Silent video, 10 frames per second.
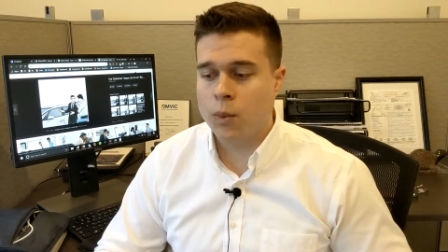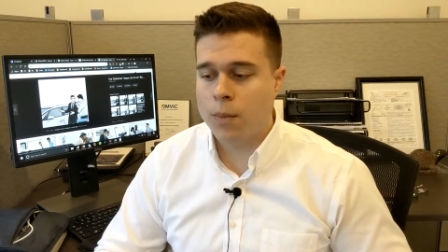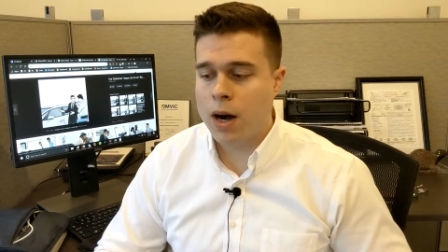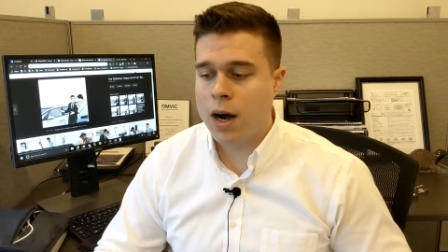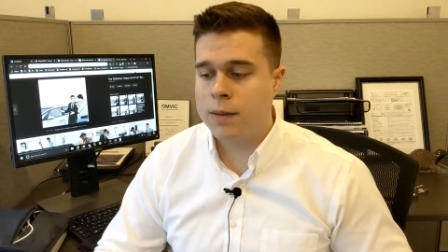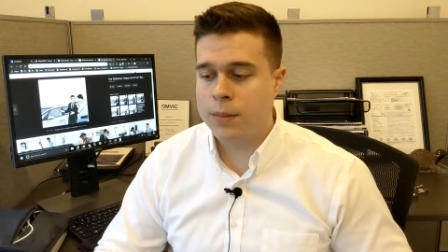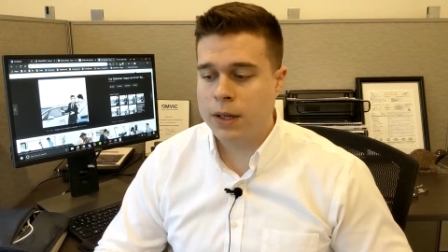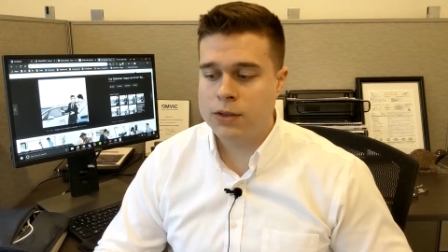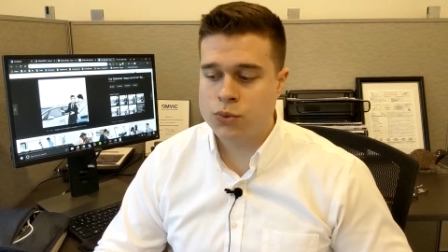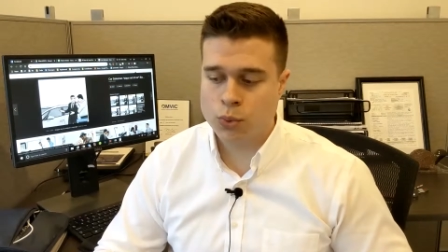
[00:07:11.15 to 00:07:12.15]
My
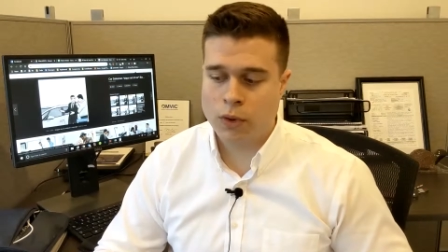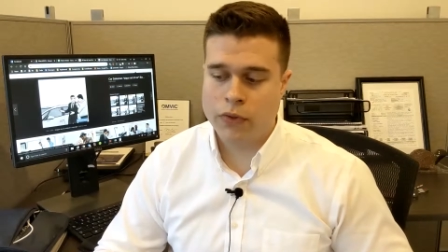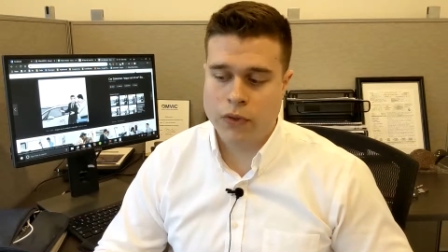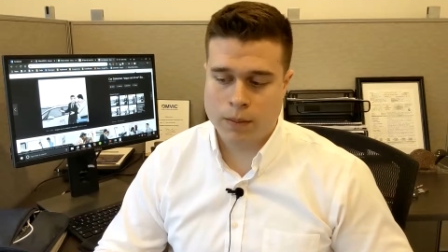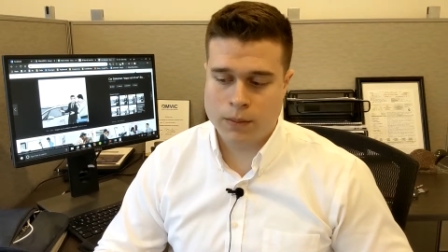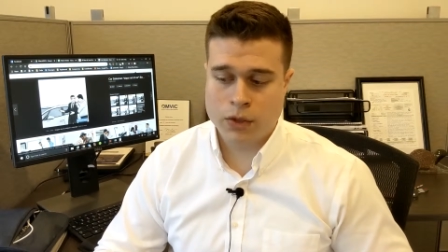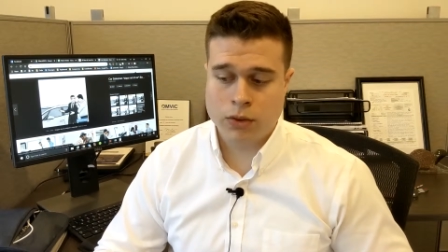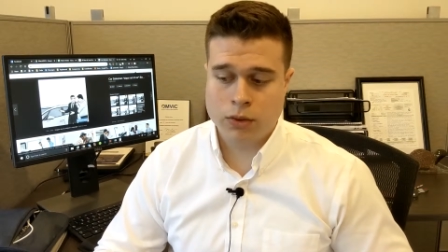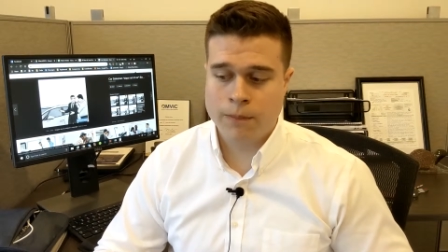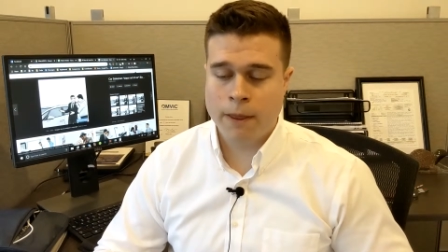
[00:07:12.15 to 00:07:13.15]
biggest rule of thumb
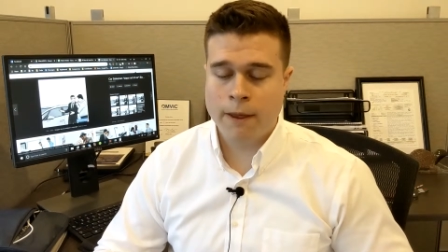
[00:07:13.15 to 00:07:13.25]
too,